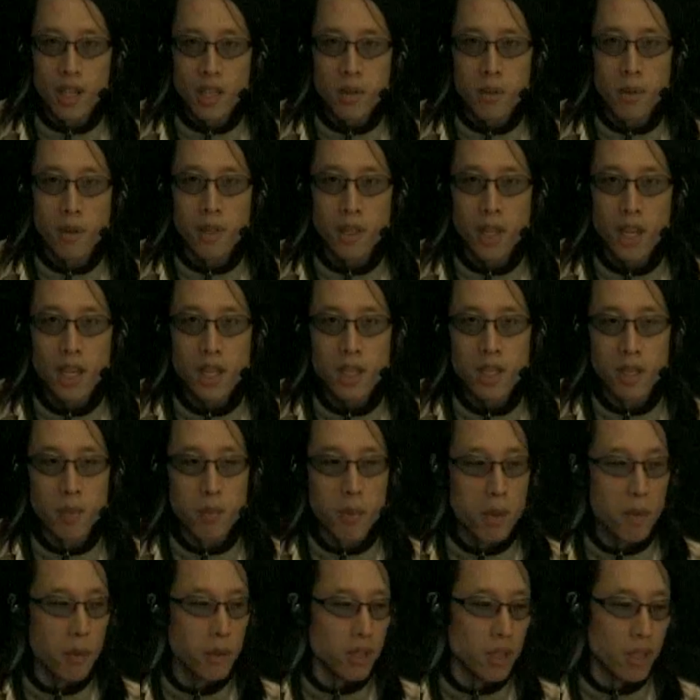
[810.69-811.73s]

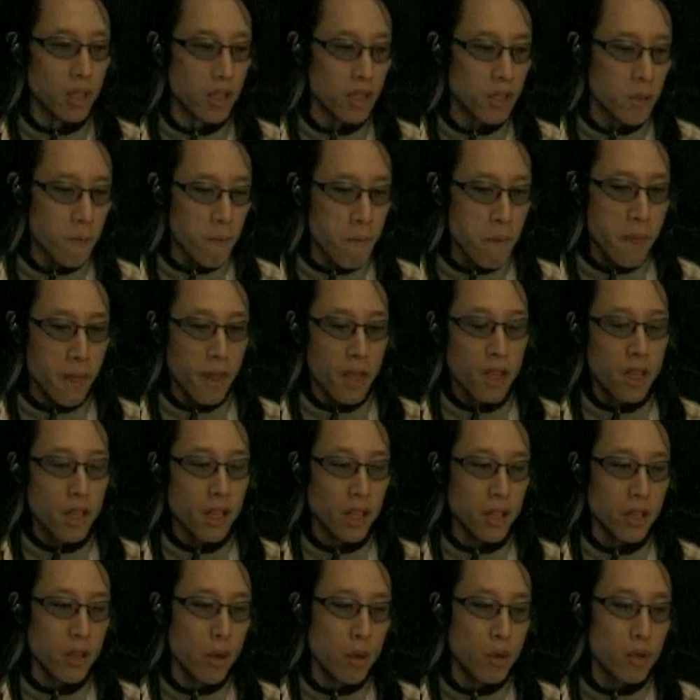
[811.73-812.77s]
expectation to be able to just
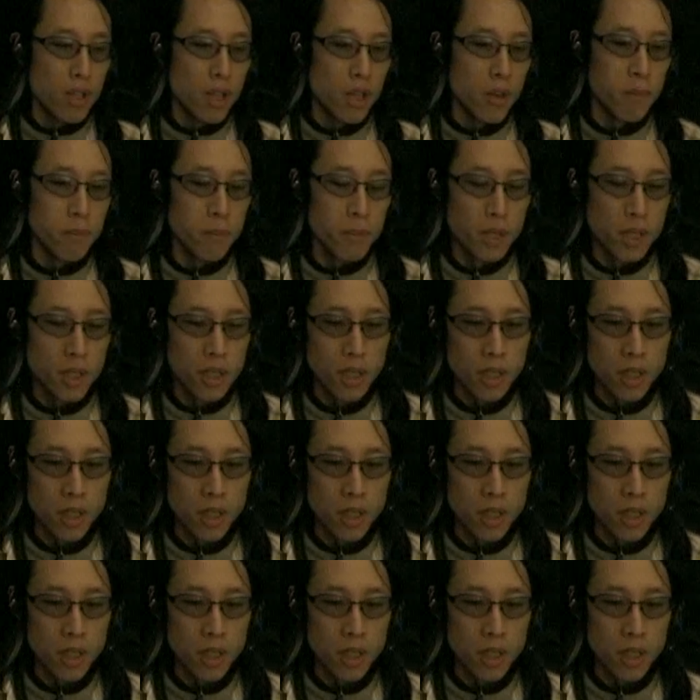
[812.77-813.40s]
get coked up,